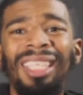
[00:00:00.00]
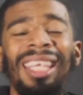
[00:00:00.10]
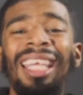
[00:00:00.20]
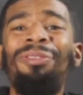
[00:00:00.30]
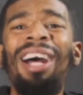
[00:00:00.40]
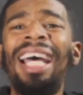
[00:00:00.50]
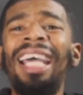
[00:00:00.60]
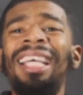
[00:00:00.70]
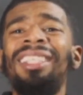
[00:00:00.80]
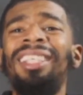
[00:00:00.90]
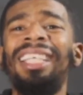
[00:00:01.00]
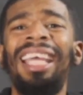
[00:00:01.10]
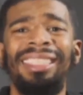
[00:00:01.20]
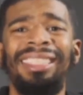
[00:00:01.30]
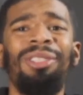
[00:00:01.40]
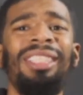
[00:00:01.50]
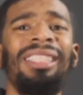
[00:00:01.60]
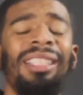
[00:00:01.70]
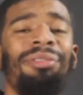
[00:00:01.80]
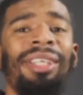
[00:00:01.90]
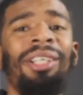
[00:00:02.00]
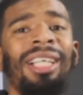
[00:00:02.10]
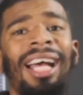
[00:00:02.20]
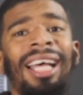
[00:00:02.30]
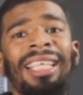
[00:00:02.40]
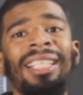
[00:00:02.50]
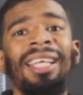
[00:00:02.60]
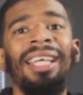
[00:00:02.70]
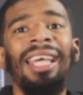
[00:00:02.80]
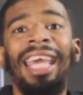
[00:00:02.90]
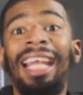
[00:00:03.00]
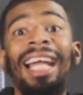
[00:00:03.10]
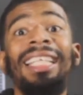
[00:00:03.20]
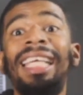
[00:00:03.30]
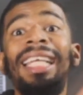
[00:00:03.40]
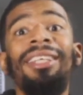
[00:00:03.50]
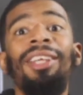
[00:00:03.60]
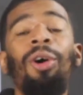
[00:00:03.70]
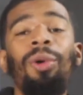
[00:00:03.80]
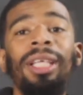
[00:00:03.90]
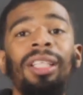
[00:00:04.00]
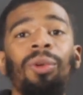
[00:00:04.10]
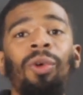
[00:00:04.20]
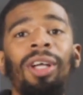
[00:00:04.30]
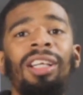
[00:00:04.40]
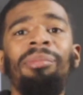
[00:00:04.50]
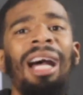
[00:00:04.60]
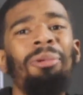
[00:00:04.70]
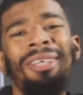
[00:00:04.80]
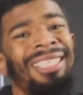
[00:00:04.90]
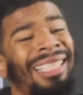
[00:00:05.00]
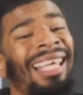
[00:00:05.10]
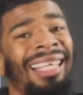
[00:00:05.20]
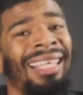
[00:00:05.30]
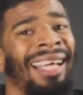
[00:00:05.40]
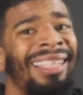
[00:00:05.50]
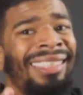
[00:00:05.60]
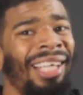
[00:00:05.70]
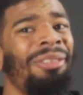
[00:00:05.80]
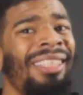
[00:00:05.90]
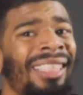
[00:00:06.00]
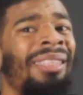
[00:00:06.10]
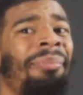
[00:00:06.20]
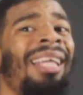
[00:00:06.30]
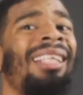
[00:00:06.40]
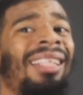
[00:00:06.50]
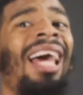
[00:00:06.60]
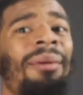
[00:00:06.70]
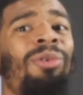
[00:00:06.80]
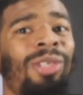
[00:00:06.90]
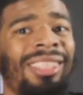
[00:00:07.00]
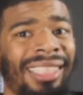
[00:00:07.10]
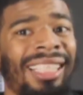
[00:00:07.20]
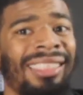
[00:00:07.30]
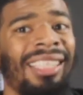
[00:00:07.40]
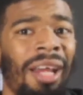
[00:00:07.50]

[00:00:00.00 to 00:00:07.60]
If I had to look at Celsius and Fahrenheit and I didn't know either one of them, I would say Celsius makes a lot more sense.